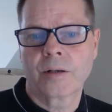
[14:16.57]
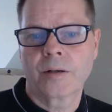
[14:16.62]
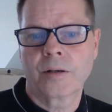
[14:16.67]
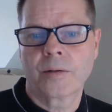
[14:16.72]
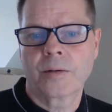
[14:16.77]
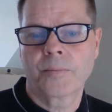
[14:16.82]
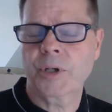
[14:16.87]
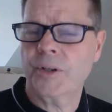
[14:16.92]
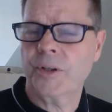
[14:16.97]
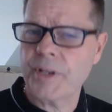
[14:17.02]

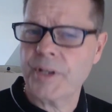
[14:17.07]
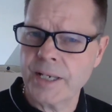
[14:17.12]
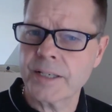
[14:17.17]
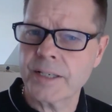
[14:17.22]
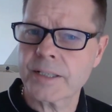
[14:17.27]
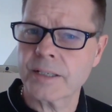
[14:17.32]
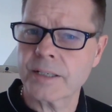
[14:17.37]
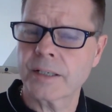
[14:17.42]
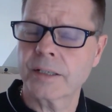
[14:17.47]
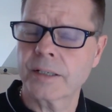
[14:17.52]
But on the
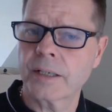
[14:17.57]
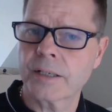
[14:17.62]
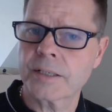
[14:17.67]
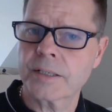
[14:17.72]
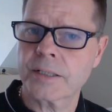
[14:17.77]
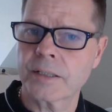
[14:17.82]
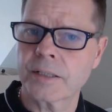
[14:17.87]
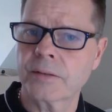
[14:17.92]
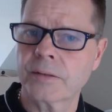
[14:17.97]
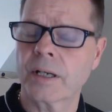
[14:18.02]
inside, I
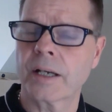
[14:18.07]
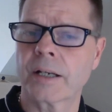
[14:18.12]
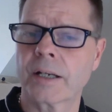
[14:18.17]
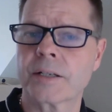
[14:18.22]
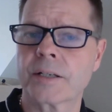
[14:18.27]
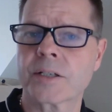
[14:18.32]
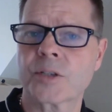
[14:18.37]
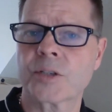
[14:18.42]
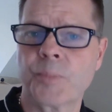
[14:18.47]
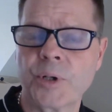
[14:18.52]
still had a
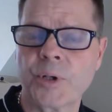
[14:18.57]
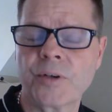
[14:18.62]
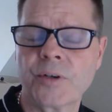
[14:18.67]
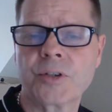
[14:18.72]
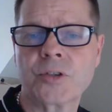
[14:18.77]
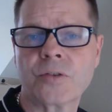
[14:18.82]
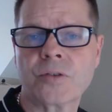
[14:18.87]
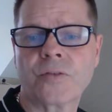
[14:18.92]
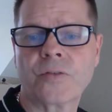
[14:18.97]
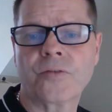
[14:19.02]

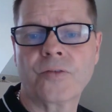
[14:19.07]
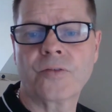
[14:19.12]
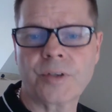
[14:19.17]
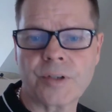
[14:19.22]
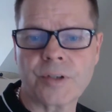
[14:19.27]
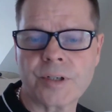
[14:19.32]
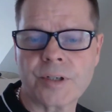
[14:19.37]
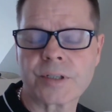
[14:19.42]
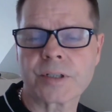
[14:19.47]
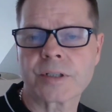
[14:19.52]
spiritual
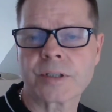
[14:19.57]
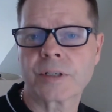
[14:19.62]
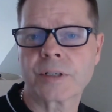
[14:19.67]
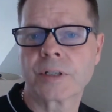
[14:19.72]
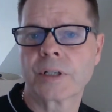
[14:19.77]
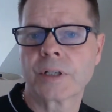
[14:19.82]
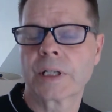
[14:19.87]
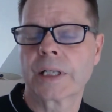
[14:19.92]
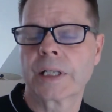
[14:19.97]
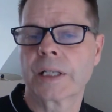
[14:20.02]
thirst
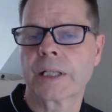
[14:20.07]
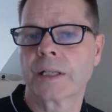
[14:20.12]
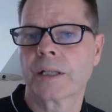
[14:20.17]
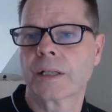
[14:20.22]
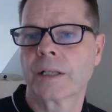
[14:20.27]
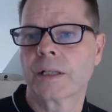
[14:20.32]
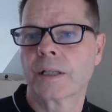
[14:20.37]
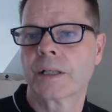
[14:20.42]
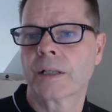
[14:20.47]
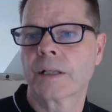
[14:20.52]

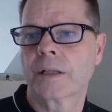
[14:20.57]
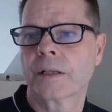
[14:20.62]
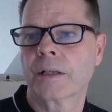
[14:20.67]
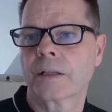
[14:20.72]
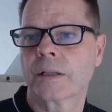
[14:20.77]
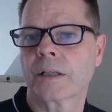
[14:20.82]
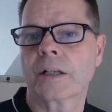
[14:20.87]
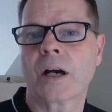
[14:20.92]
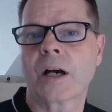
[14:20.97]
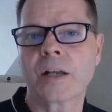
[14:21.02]

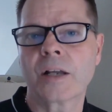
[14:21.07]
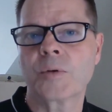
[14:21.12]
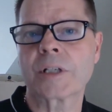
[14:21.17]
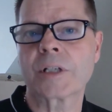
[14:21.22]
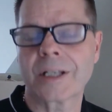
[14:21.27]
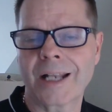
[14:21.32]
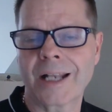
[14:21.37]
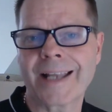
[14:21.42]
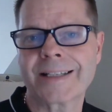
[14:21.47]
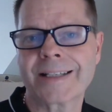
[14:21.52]
that I was
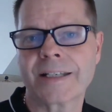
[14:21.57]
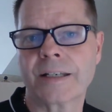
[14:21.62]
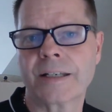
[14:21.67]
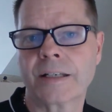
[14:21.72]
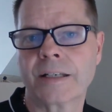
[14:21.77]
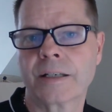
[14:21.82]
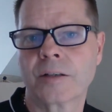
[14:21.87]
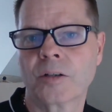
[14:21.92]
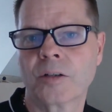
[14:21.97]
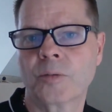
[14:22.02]

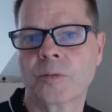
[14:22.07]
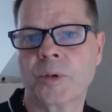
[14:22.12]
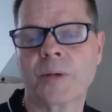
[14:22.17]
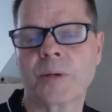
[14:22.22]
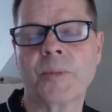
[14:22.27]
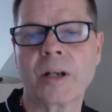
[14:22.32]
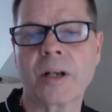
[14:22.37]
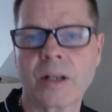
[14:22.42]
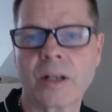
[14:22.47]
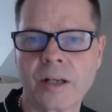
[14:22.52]
letting by
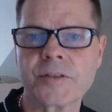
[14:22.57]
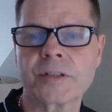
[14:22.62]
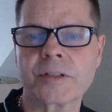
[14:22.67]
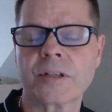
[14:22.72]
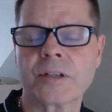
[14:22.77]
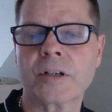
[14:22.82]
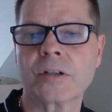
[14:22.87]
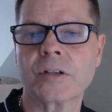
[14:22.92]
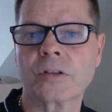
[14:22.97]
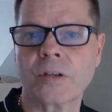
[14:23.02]
my
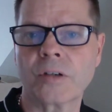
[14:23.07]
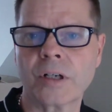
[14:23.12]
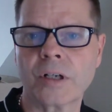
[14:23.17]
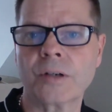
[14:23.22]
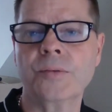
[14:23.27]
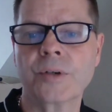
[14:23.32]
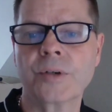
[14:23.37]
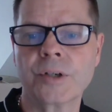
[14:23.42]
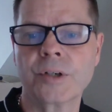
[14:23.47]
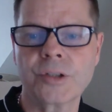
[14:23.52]
lifestyle
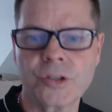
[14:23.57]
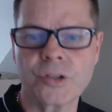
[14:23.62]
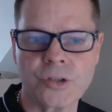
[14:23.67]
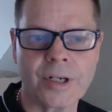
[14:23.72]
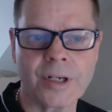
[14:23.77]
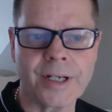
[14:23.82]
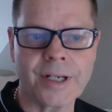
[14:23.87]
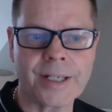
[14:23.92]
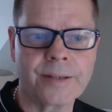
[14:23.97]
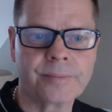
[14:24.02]
grow
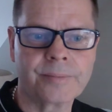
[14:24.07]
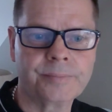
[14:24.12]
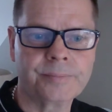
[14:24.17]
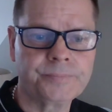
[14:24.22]
dry.